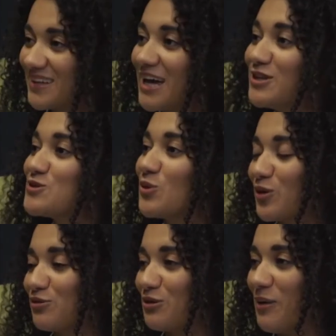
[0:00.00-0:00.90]
Can you
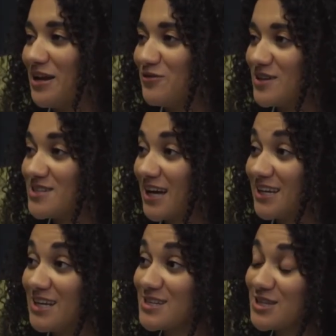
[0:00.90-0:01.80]
talk through any of the
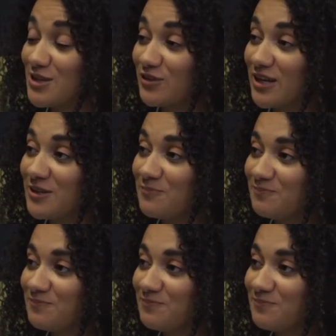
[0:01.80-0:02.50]
techniques that you've learned?